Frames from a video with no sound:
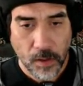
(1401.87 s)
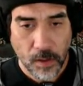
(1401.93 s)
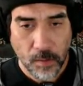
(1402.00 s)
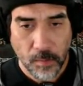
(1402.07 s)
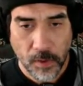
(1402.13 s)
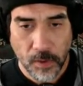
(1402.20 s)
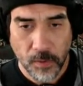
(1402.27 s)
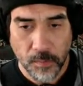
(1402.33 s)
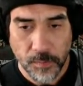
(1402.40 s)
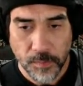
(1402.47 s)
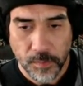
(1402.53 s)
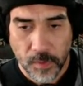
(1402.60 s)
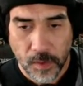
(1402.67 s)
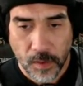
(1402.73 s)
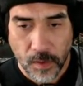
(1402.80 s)
Boom.
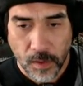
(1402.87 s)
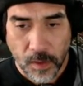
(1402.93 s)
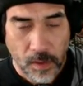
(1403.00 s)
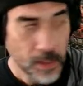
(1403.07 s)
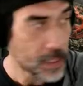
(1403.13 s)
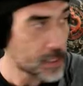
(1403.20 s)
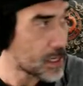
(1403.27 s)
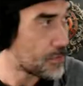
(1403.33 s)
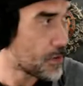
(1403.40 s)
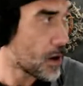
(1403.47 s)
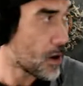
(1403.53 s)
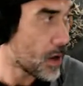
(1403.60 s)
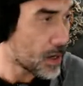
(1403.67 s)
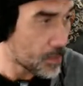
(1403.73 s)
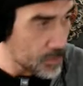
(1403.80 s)
That's how
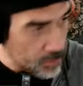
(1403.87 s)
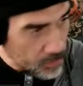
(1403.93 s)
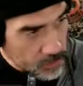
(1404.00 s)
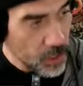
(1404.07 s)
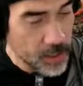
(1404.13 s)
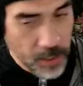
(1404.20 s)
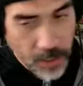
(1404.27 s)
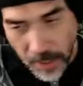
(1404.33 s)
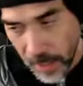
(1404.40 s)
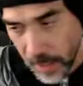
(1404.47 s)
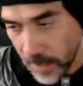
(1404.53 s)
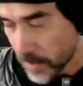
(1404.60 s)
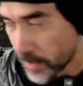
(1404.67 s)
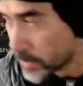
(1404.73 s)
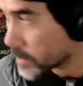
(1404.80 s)
far out I'm trying to get ahead of
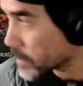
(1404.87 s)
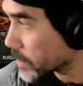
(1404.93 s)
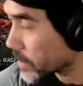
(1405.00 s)
this.